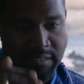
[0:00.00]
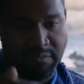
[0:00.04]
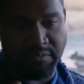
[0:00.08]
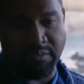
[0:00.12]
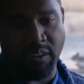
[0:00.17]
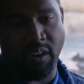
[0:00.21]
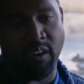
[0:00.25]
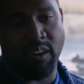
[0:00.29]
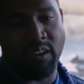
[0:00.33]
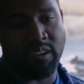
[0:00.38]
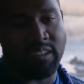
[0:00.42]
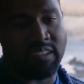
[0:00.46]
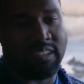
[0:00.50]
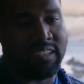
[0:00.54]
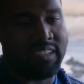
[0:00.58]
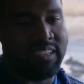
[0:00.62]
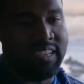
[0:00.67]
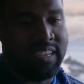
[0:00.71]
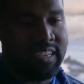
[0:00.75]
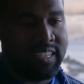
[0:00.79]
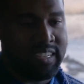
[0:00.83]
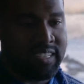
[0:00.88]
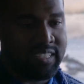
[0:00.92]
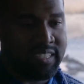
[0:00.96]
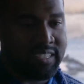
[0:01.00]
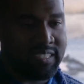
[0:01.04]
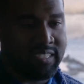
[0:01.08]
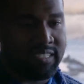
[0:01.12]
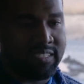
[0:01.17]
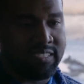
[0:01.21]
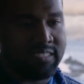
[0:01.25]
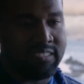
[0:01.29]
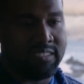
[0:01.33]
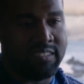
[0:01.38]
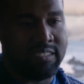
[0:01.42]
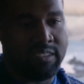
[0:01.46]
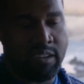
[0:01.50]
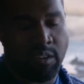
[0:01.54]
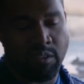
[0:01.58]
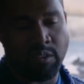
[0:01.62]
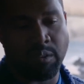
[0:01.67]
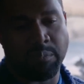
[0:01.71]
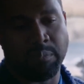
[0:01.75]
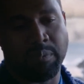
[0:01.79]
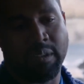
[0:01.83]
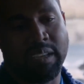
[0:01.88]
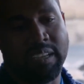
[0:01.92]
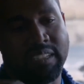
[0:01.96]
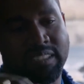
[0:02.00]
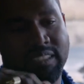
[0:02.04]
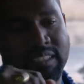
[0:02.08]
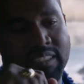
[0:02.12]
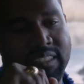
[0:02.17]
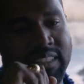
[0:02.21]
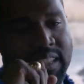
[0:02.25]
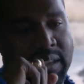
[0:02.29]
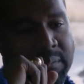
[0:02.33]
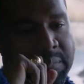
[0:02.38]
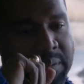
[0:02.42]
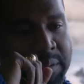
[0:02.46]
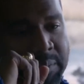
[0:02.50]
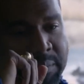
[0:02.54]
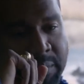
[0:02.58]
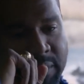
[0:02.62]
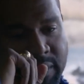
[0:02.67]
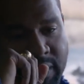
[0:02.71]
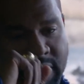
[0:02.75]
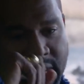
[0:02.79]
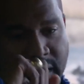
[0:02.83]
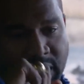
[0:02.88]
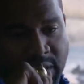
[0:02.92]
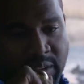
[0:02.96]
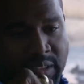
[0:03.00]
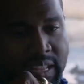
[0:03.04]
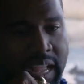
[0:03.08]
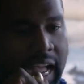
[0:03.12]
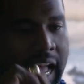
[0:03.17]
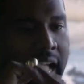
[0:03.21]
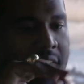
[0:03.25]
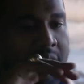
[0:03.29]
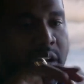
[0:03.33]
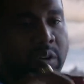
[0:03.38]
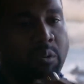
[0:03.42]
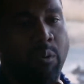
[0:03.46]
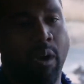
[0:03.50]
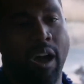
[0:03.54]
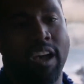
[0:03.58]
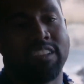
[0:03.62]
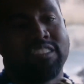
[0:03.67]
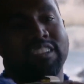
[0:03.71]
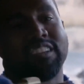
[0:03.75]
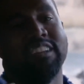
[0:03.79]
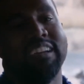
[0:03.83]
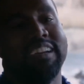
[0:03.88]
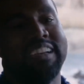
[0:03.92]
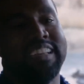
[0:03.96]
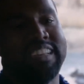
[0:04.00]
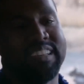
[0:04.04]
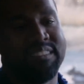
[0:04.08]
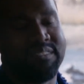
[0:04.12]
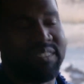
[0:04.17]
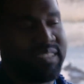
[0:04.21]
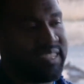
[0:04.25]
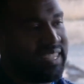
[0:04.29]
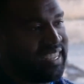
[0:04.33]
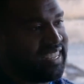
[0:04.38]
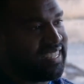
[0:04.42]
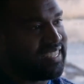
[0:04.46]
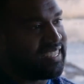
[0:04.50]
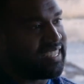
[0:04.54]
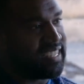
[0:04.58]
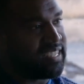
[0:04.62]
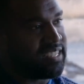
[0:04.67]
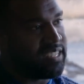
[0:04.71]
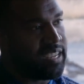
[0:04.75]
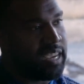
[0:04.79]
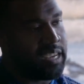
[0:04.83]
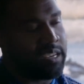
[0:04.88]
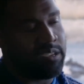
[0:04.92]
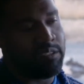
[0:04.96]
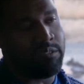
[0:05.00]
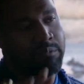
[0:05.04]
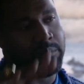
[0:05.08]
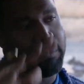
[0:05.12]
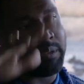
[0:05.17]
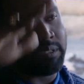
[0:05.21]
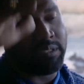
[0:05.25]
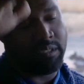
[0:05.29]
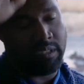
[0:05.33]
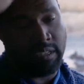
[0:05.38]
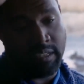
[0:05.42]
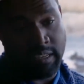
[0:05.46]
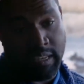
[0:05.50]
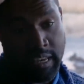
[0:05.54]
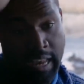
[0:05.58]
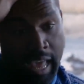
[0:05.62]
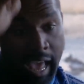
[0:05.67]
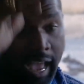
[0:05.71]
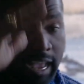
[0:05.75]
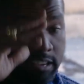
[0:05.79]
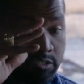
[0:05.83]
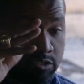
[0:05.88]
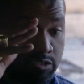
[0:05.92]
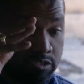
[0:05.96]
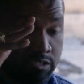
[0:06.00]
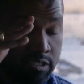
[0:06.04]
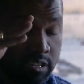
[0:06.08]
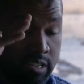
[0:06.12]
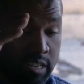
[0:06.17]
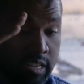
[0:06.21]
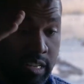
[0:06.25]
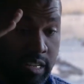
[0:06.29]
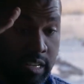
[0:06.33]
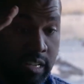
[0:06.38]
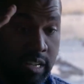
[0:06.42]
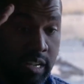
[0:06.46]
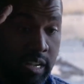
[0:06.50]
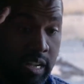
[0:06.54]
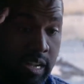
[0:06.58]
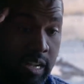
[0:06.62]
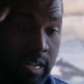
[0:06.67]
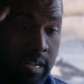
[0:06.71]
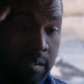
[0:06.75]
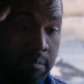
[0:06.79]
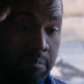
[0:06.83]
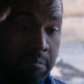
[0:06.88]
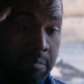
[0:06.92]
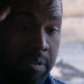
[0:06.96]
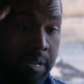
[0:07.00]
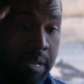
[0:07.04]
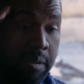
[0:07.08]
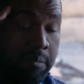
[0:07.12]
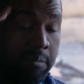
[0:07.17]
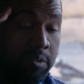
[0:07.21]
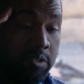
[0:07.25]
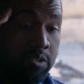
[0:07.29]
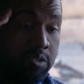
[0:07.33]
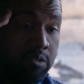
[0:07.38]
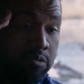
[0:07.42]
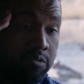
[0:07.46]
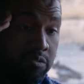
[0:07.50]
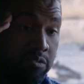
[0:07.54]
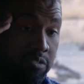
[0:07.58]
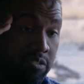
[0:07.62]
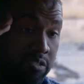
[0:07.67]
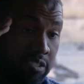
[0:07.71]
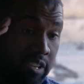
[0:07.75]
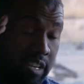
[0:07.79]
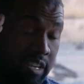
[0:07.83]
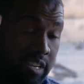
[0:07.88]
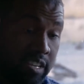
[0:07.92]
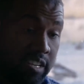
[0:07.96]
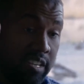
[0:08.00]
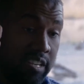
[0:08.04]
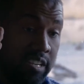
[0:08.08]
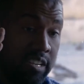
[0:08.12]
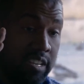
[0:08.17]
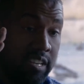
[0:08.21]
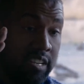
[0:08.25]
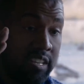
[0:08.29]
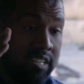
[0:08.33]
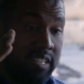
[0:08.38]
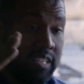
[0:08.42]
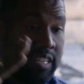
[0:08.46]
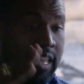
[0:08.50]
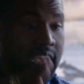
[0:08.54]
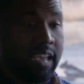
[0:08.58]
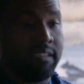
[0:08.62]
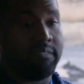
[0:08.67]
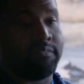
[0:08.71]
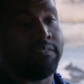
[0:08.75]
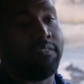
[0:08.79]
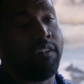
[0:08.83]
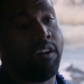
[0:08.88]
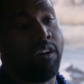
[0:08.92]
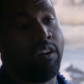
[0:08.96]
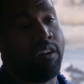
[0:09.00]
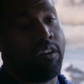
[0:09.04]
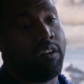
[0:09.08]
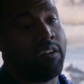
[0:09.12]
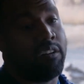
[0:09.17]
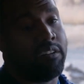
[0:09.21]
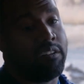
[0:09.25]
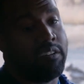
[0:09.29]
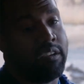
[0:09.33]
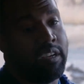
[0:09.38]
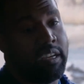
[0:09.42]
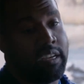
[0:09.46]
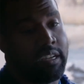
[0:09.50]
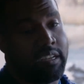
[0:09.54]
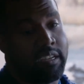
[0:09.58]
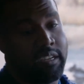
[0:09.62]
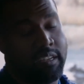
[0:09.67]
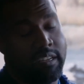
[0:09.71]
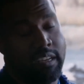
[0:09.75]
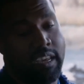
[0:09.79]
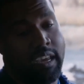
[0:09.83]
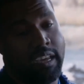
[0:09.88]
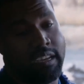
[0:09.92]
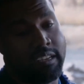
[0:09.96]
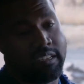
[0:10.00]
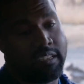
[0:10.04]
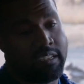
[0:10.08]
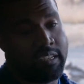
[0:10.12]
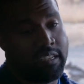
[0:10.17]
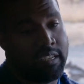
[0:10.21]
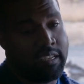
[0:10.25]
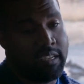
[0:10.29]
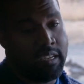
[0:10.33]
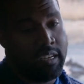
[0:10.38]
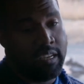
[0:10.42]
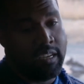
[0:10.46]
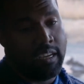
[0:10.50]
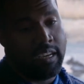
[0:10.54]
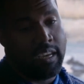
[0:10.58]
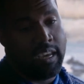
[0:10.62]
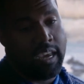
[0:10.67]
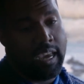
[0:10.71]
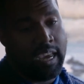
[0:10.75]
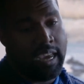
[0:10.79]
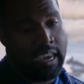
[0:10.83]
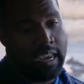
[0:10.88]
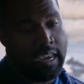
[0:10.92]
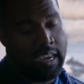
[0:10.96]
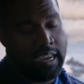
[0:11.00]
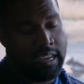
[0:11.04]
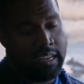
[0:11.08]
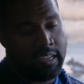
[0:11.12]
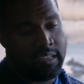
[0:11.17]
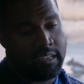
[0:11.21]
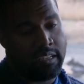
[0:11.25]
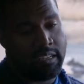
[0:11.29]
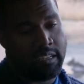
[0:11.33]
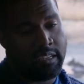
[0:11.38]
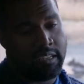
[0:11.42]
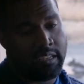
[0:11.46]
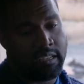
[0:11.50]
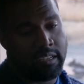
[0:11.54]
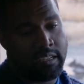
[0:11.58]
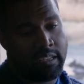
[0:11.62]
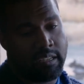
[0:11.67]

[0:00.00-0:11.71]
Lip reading: that far, to go to places that people say only ayahuasca and different things can take you, but to naturally be able to think that far and connect. And